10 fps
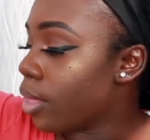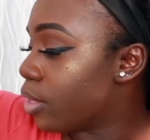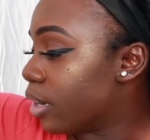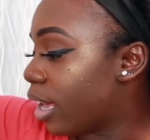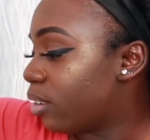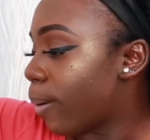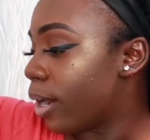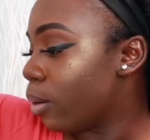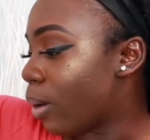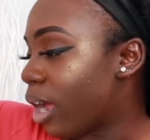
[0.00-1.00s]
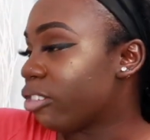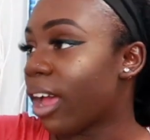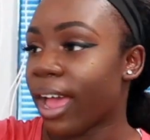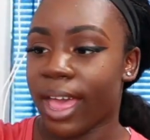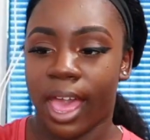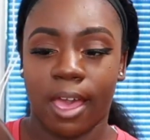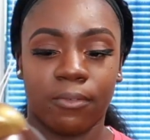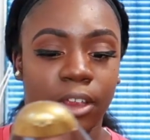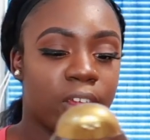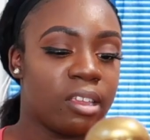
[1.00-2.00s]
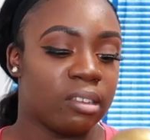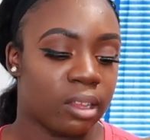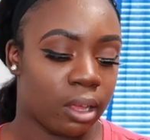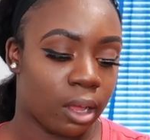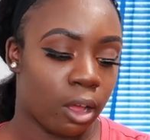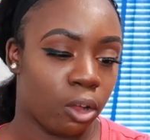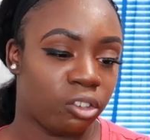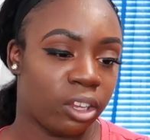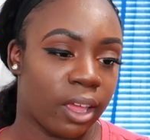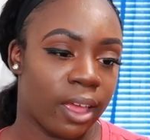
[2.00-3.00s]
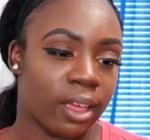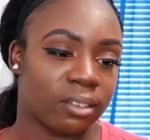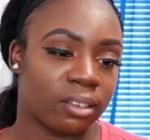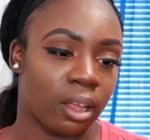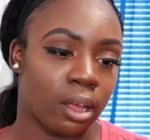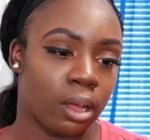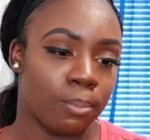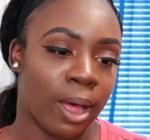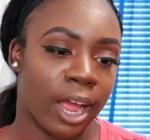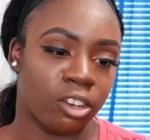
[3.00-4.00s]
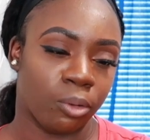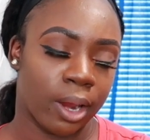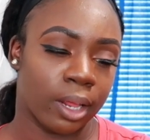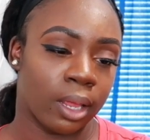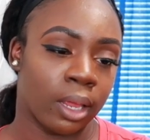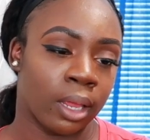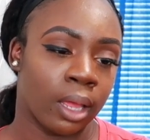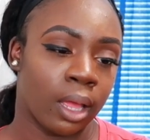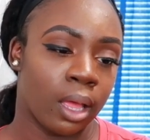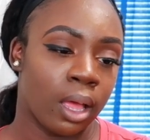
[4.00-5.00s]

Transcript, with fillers: the next body wash i have here is the ogx um, hydrating